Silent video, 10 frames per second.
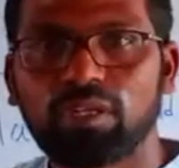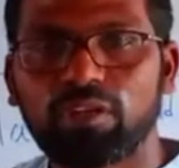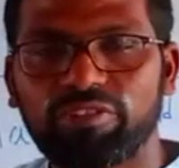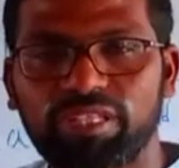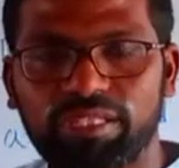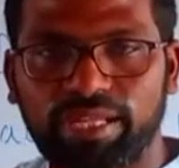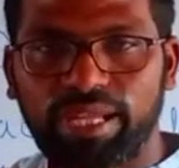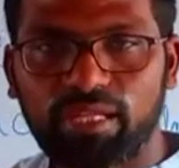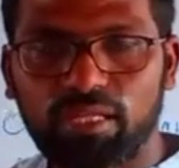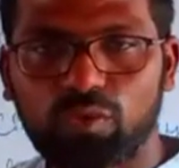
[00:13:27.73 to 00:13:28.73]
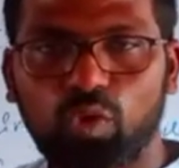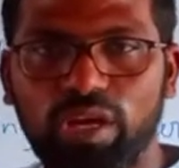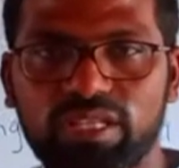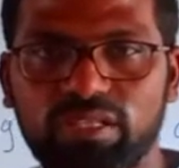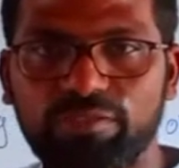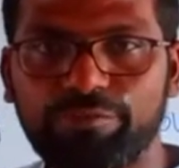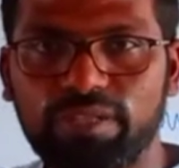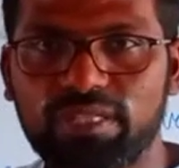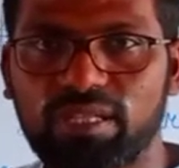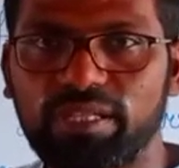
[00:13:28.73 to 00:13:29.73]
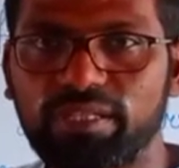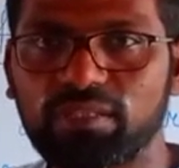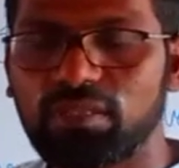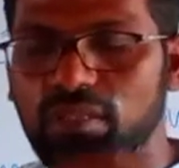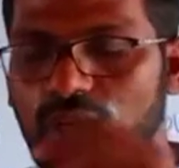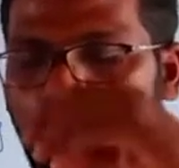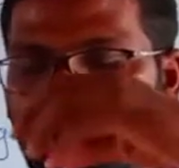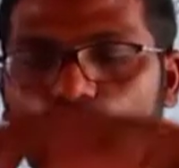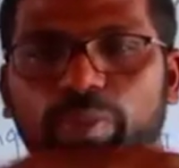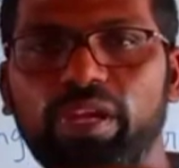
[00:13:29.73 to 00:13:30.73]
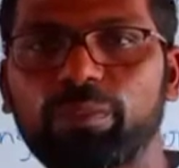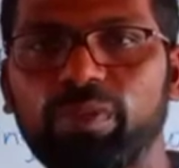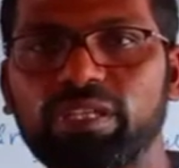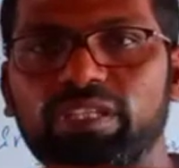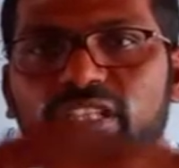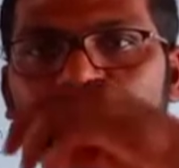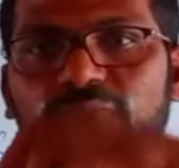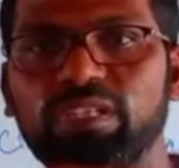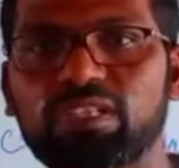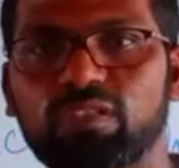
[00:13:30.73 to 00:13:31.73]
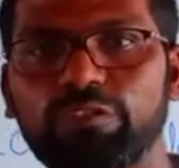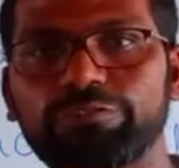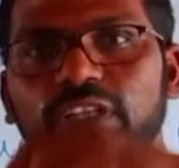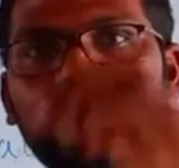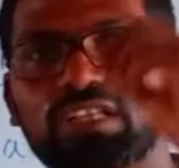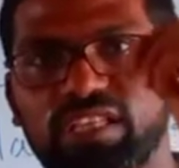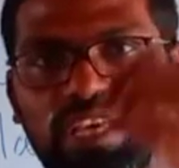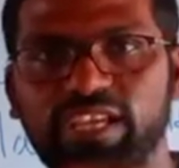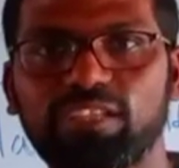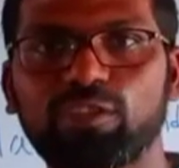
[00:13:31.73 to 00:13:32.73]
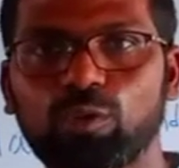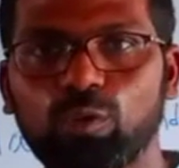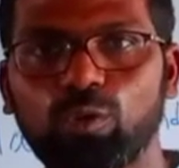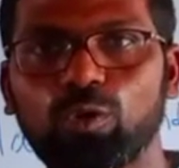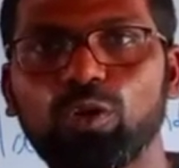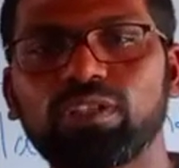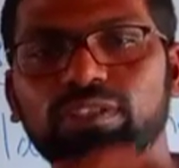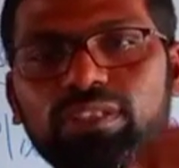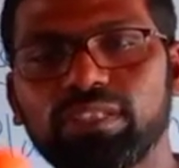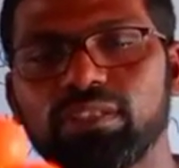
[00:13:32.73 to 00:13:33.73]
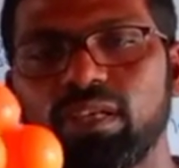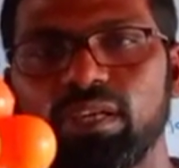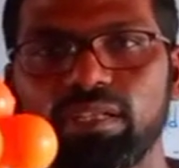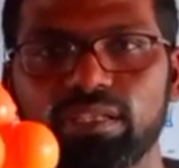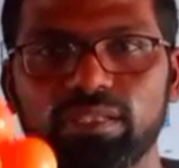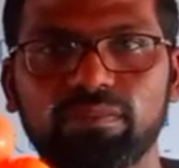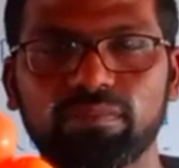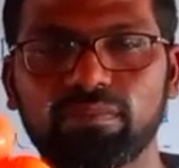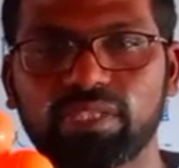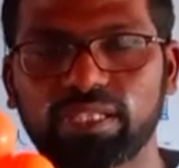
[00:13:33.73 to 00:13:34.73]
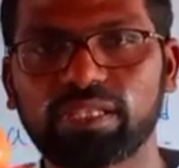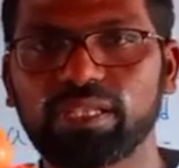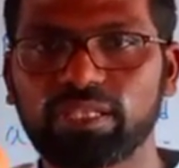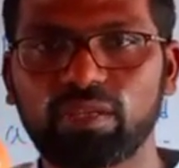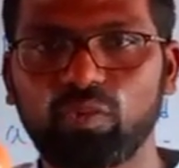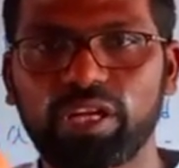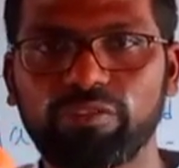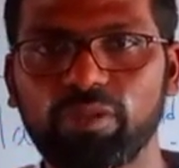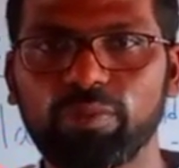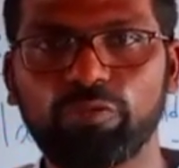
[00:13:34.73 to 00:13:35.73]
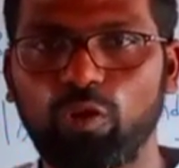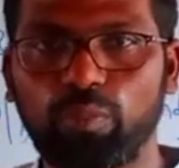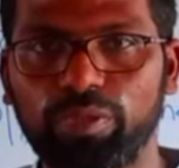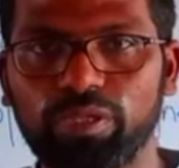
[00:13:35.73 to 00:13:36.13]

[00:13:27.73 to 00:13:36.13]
When the triangular voids of first layer occupied by the spheres of second row, then a tetrahedral void will be formed.